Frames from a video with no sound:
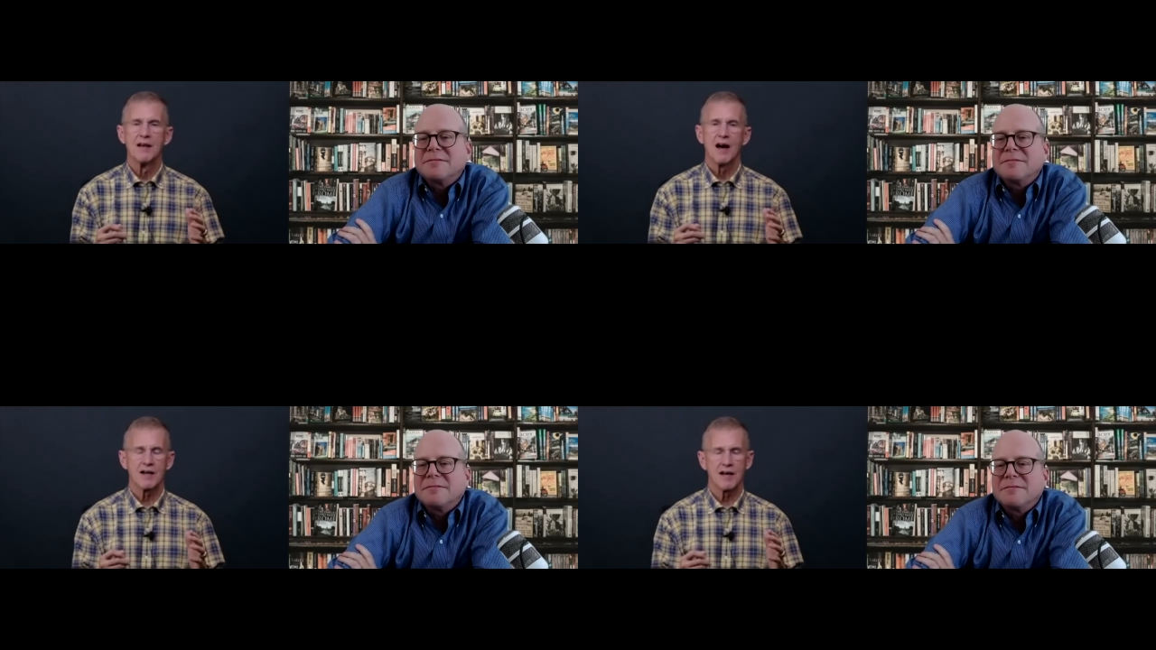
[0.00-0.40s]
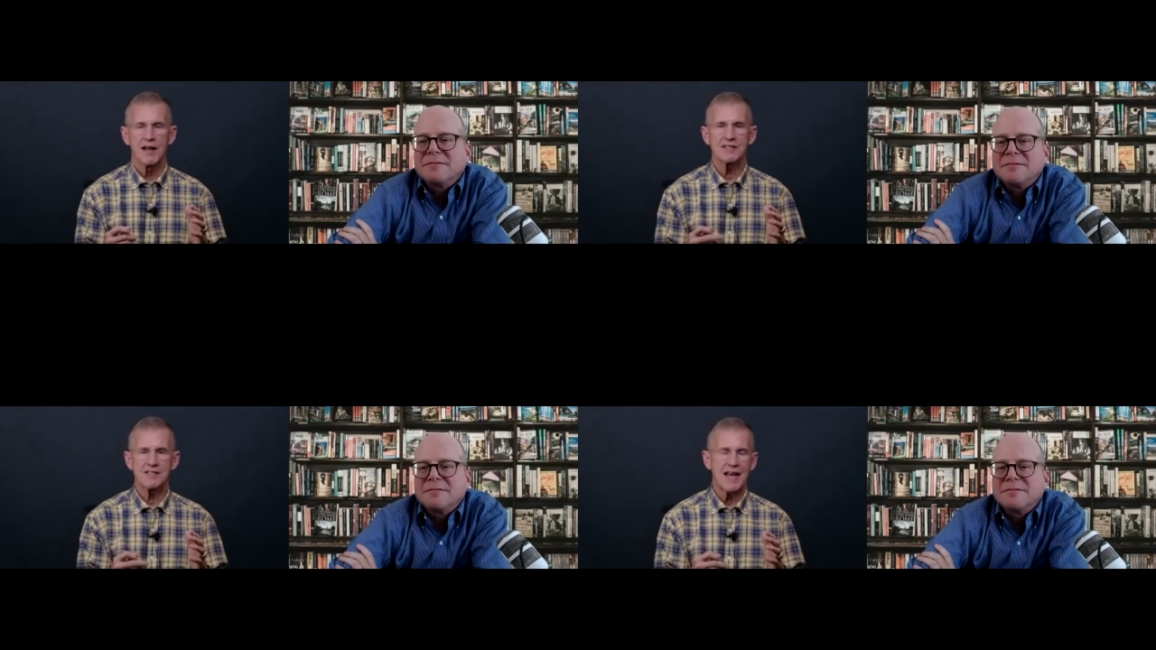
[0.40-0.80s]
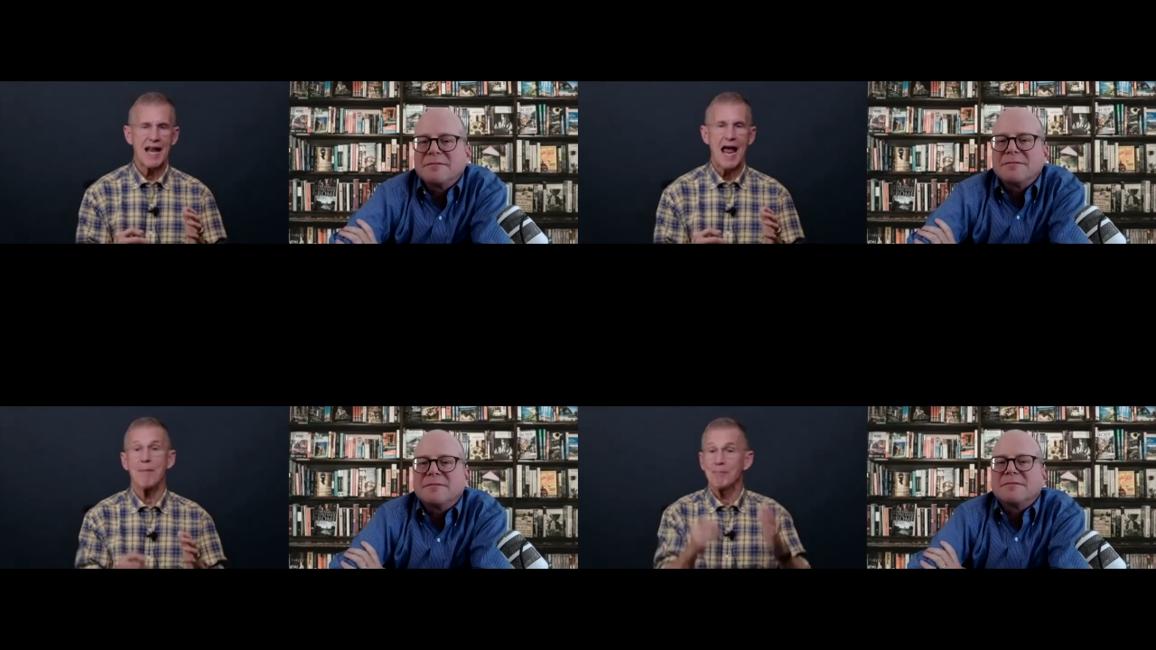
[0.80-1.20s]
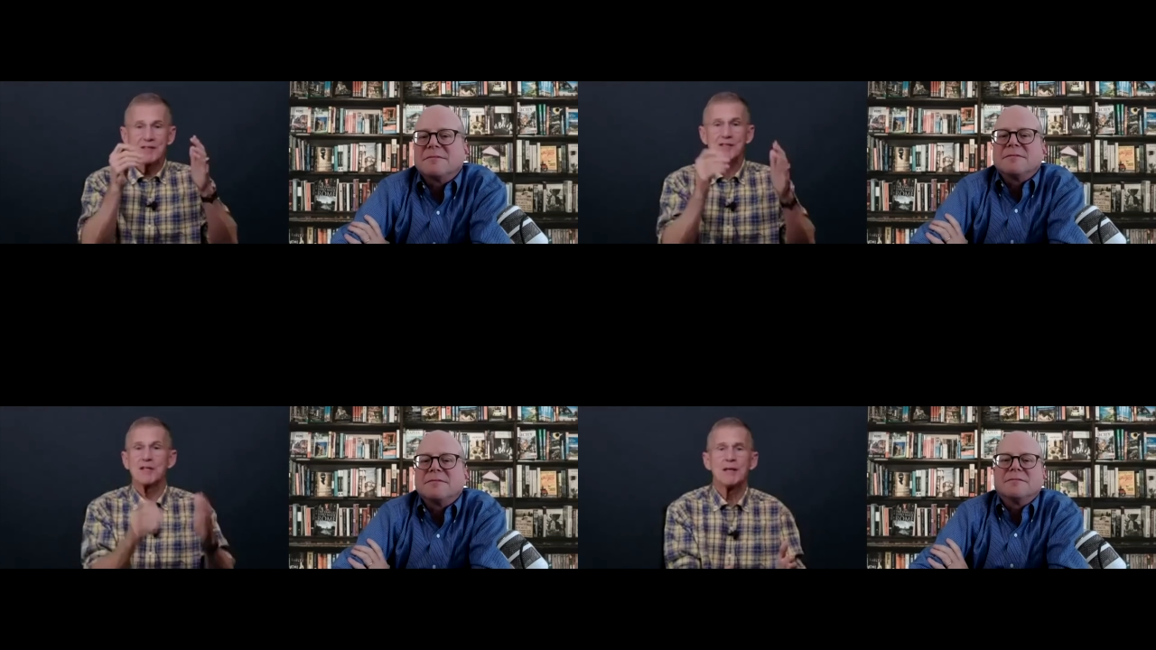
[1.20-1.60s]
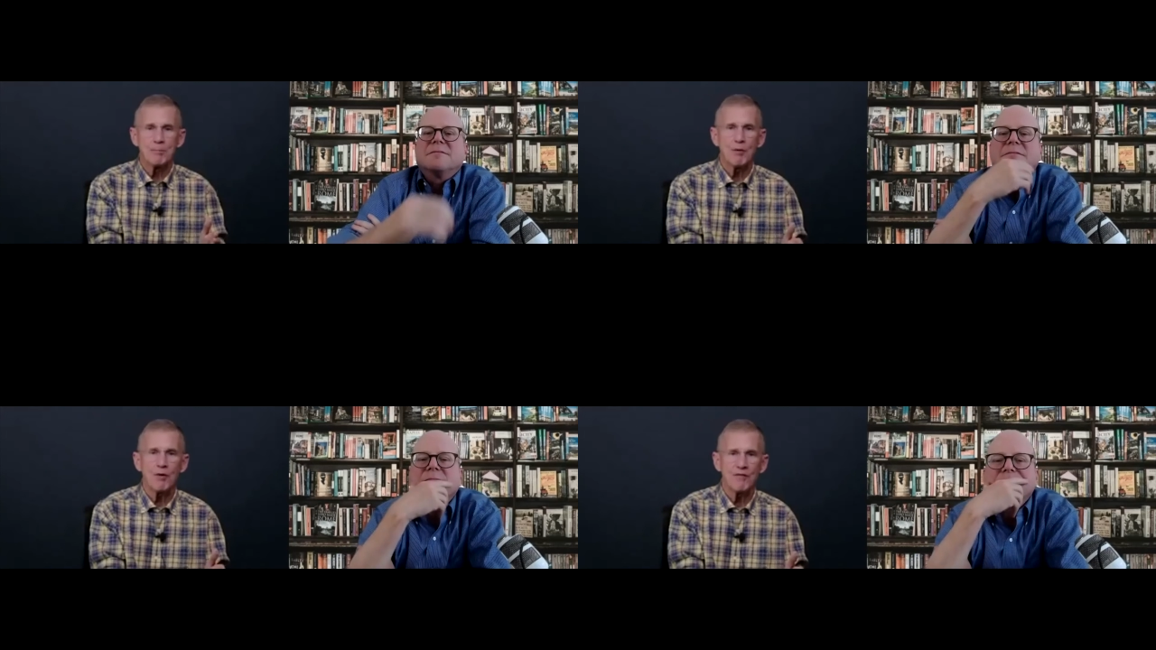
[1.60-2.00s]
Speaker 1: unless that happens to be the
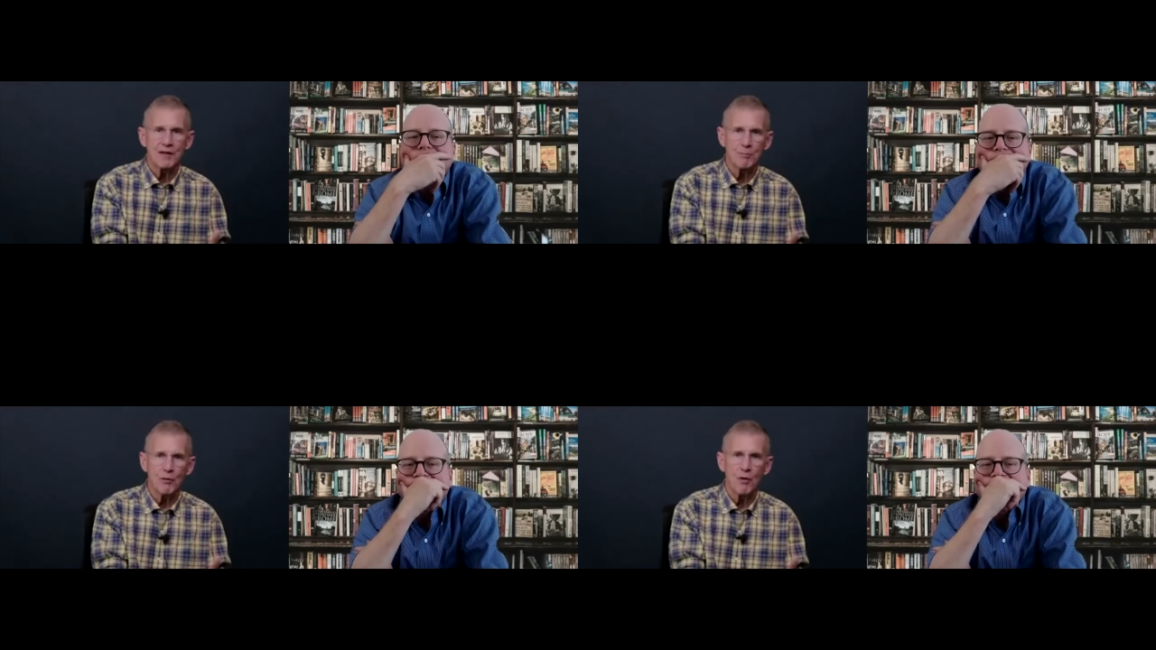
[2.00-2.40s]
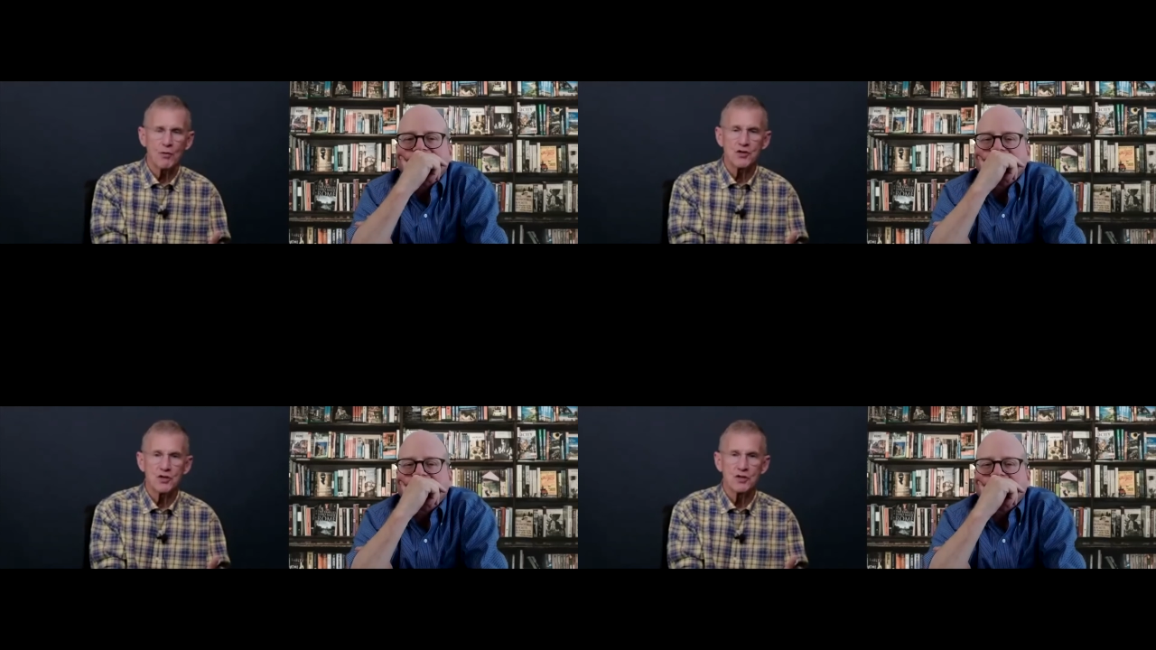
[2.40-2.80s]
perfect approach